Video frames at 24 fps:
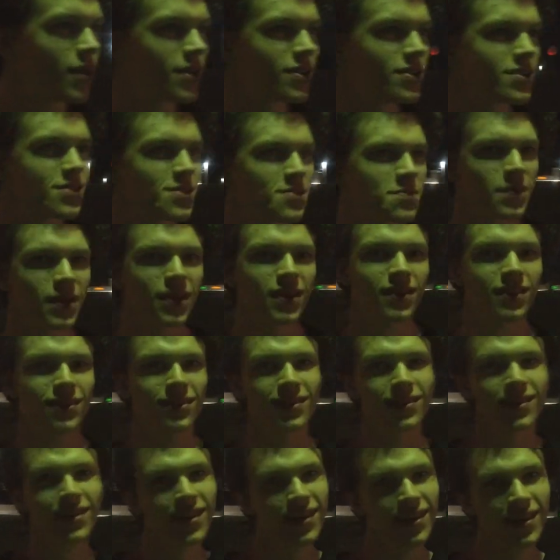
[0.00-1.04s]
was a bit,
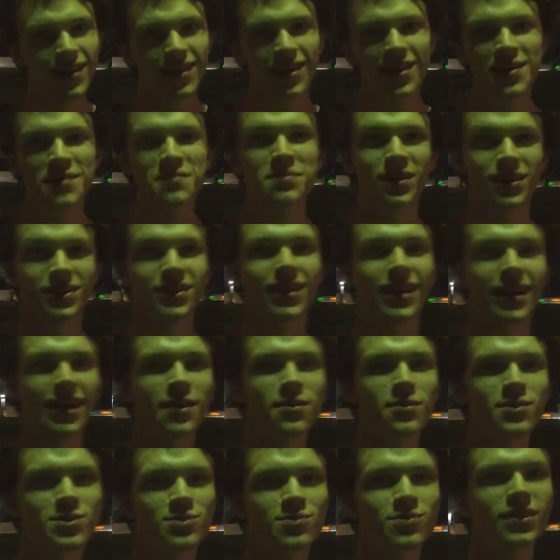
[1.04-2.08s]
eh, but like it
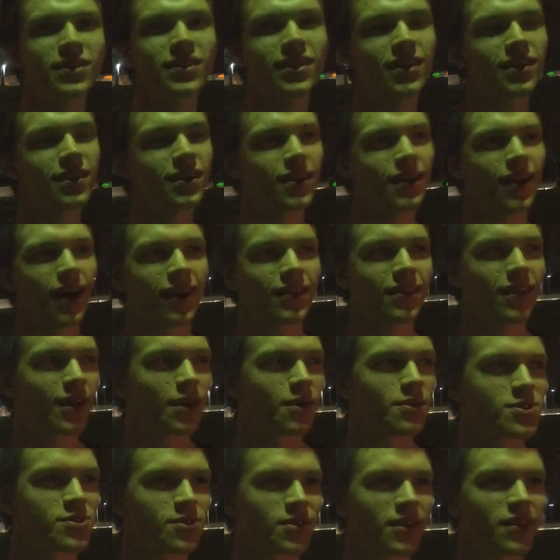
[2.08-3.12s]
was really, I thought it
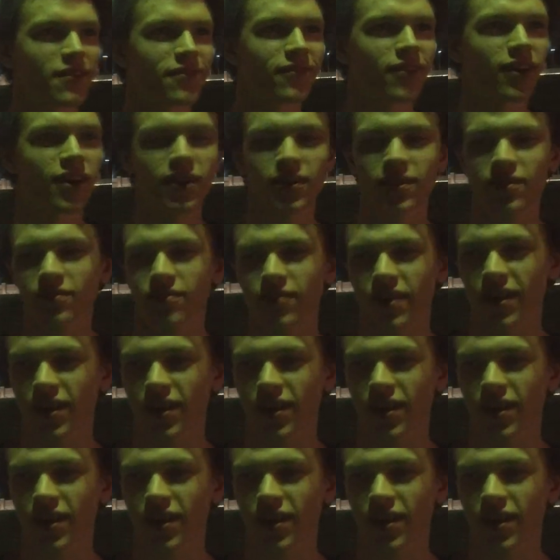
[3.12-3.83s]
was really fun,